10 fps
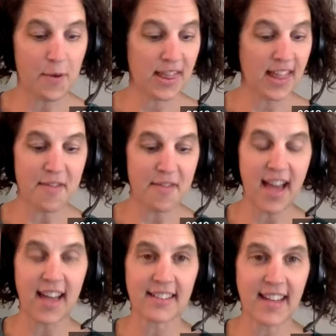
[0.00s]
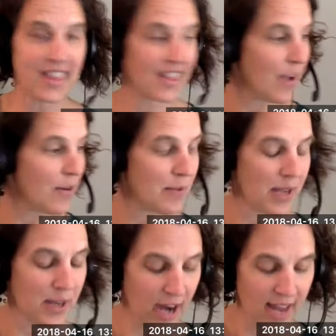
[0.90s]
love that. I think that would be
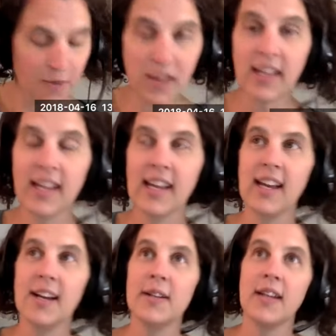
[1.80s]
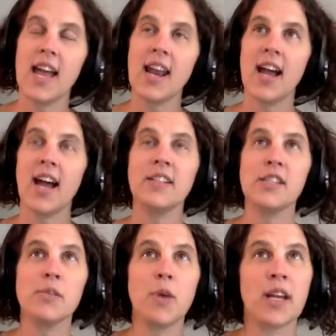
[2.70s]
great. Well, and I, I
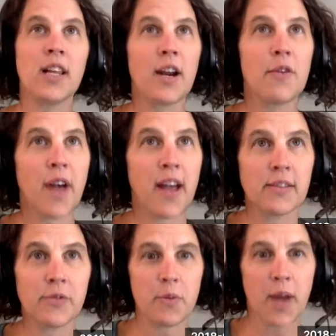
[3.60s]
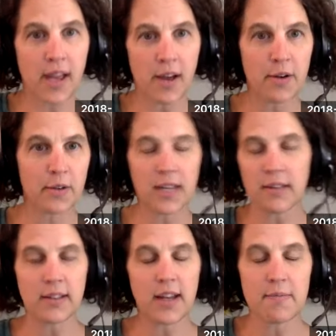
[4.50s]
just want to clarify for my own,
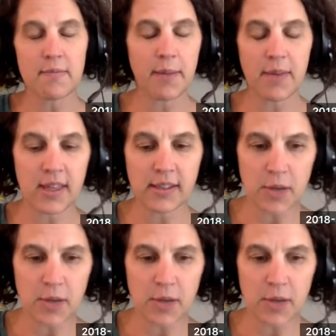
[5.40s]
and, and maybe this will